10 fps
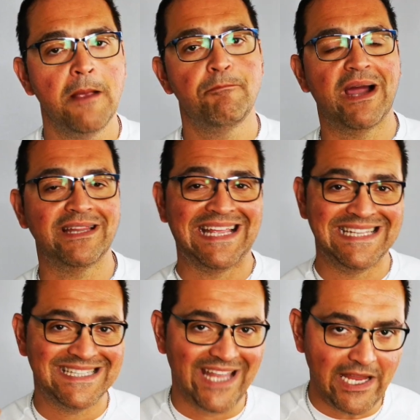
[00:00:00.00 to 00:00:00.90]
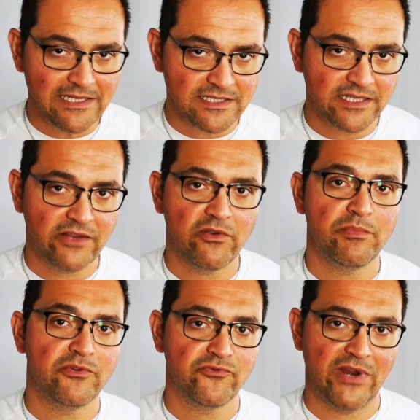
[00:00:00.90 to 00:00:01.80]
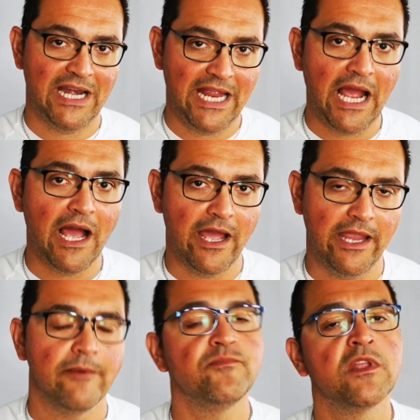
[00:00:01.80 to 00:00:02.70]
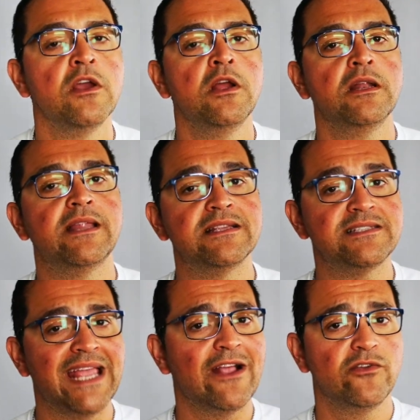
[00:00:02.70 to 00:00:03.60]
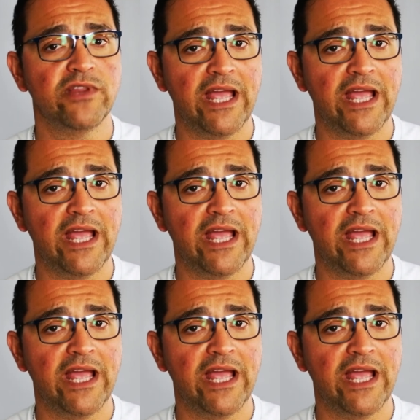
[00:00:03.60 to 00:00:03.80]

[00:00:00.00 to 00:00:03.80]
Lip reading: but the intensity will be really high. The second